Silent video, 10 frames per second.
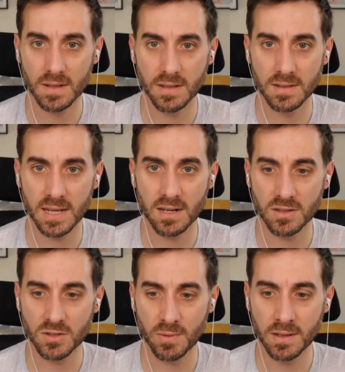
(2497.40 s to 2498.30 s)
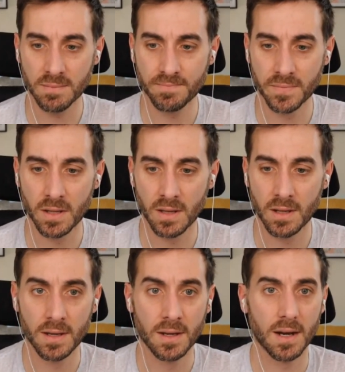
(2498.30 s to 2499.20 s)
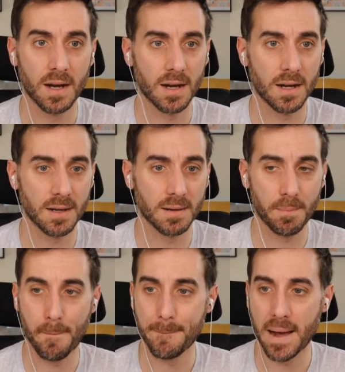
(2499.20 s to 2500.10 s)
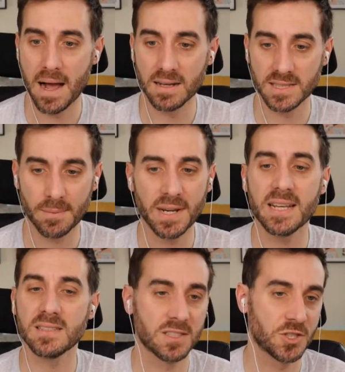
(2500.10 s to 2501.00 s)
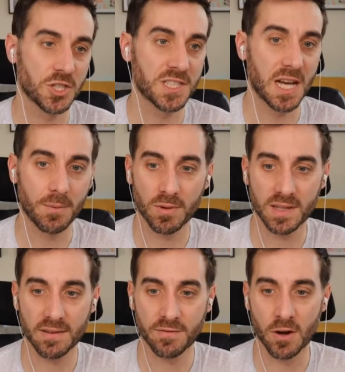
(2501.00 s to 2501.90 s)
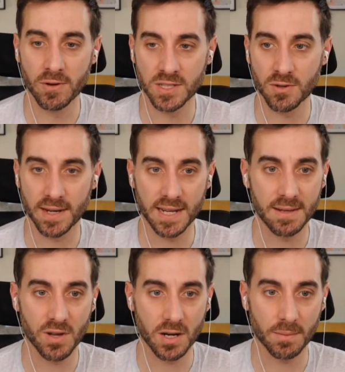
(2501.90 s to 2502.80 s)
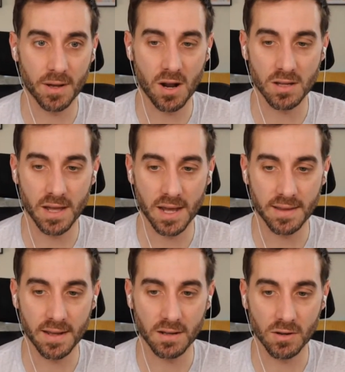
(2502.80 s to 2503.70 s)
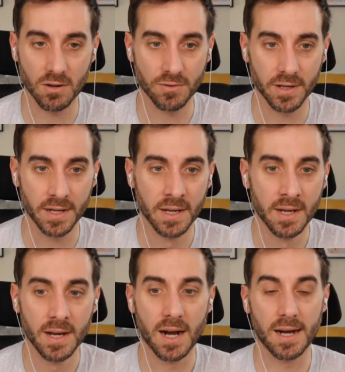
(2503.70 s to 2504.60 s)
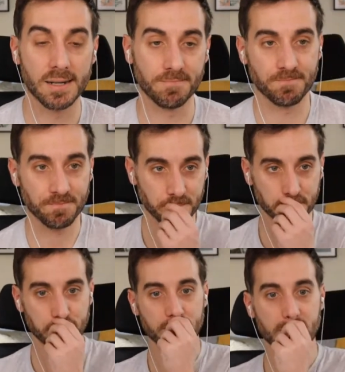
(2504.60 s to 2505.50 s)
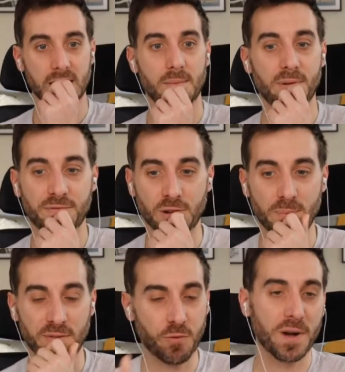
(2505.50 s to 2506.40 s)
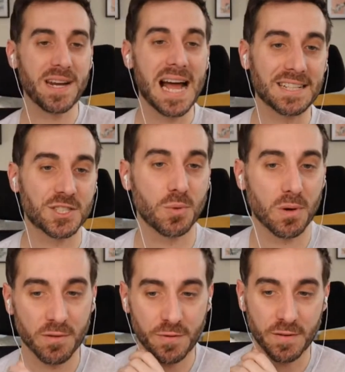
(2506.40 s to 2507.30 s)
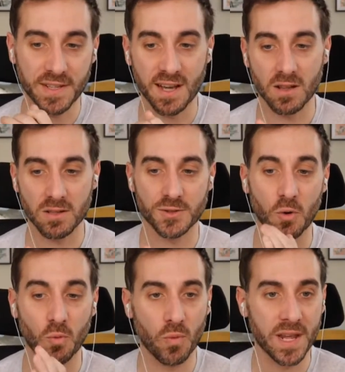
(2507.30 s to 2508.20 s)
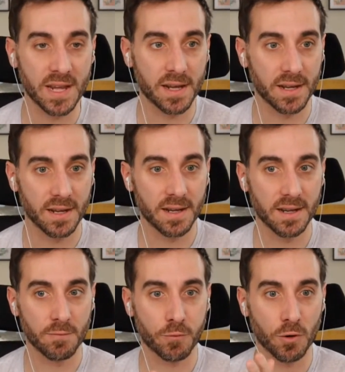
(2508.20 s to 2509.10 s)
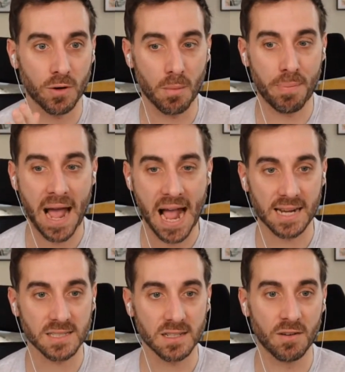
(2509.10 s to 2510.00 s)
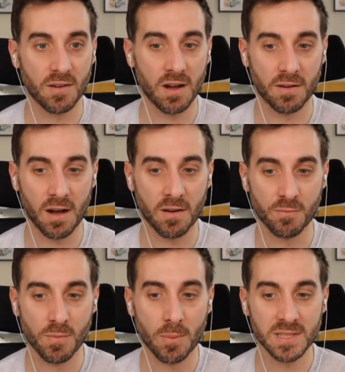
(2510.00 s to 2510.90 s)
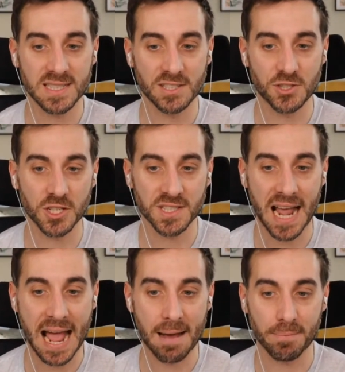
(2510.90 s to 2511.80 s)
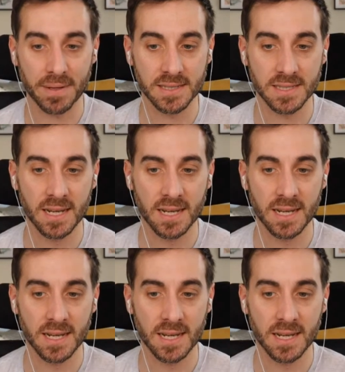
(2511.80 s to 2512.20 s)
Is that on the Twitter? Somebody just tell me what the info is so I can keep talking about it all day and then I'll go do it. But $49 and $250 a week for packs of moments that just happened